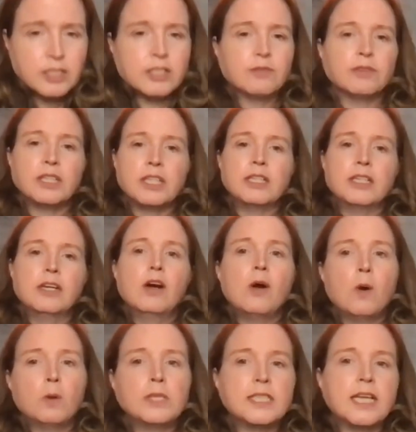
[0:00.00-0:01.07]
It really
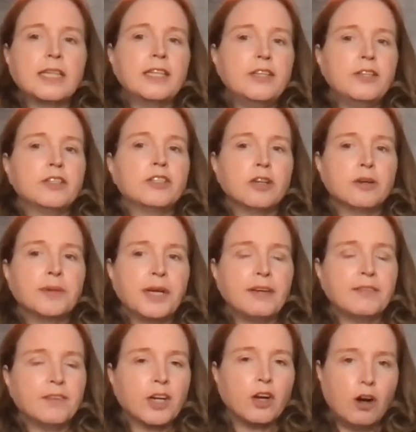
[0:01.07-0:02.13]
only said that you could
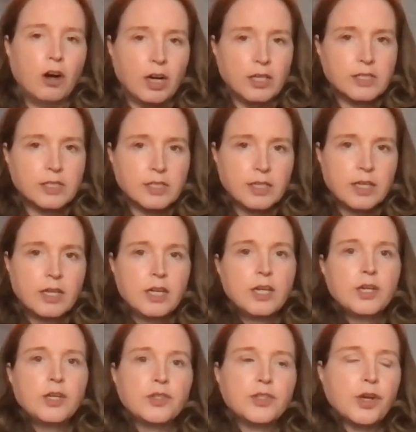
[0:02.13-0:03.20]
terminate for cause.
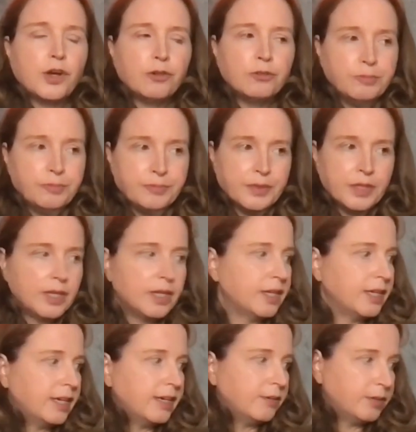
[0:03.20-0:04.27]
So
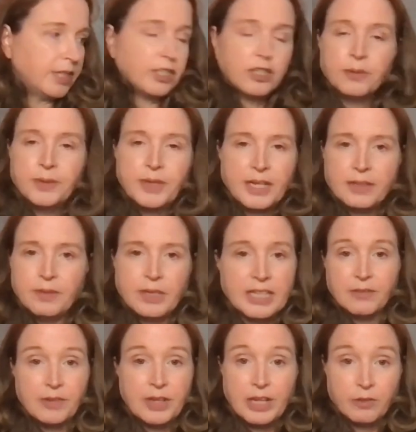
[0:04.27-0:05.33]
when they terminated, they
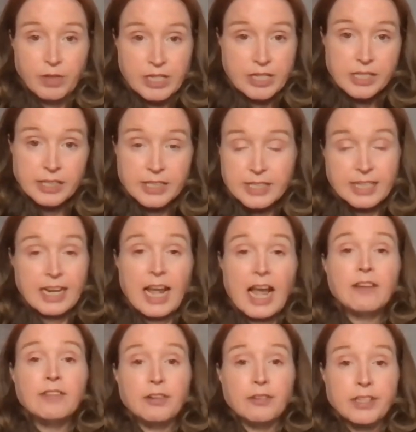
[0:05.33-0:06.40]
them any reason because they didn't
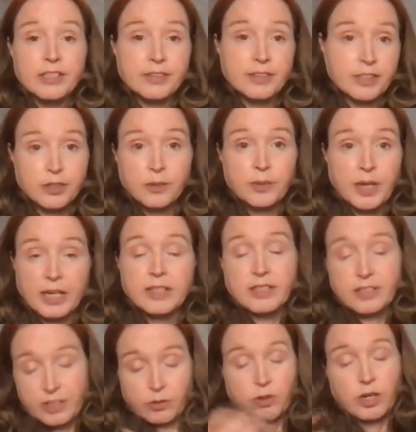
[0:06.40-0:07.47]
have any reason to terminate because the
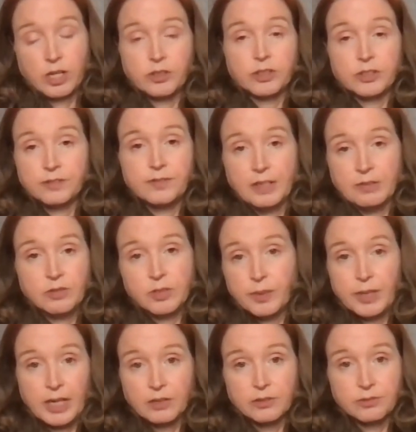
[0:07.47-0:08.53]
general contractor found
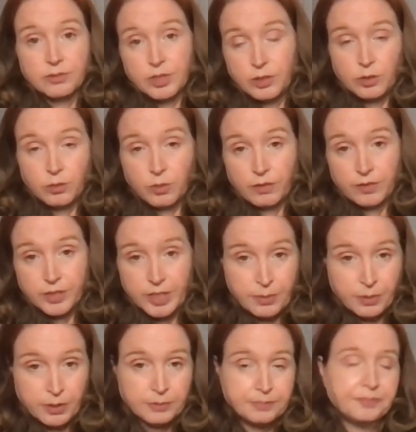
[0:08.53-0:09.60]
somebody else to do the work for
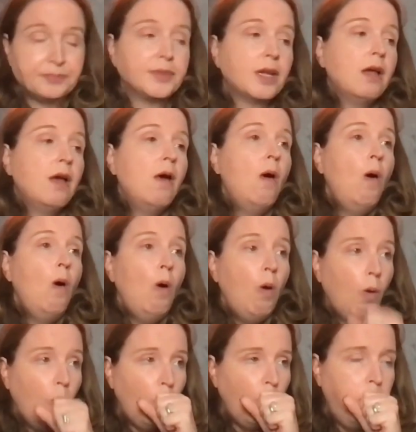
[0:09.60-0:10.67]
cheaper
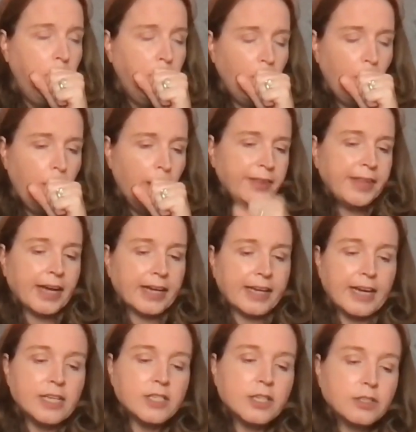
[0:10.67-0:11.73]
in that
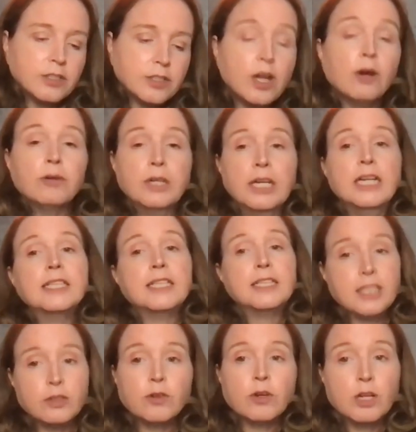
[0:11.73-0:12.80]
case. So the
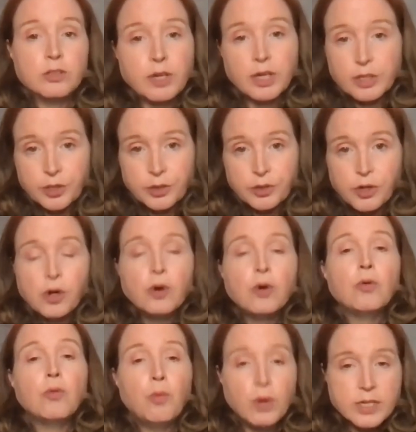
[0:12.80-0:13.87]
general contractor
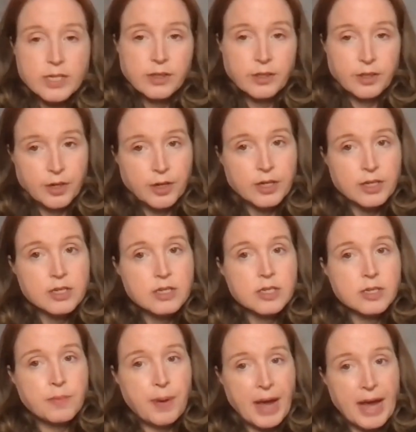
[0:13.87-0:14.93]
was on the hook
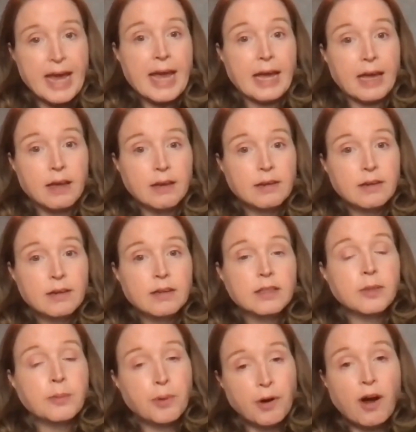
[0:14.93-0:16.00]
to pay
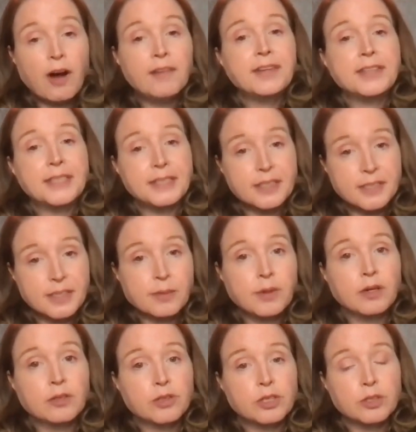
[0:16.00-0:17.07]
the profit that the
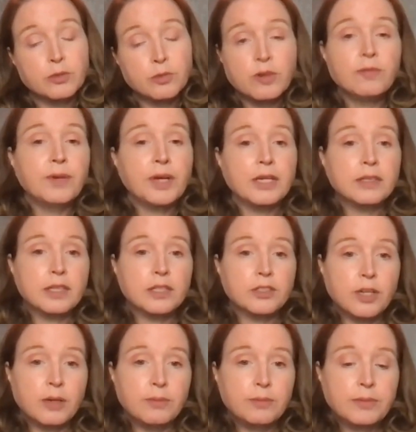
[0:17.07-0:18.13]
subcontractor would have made on that job.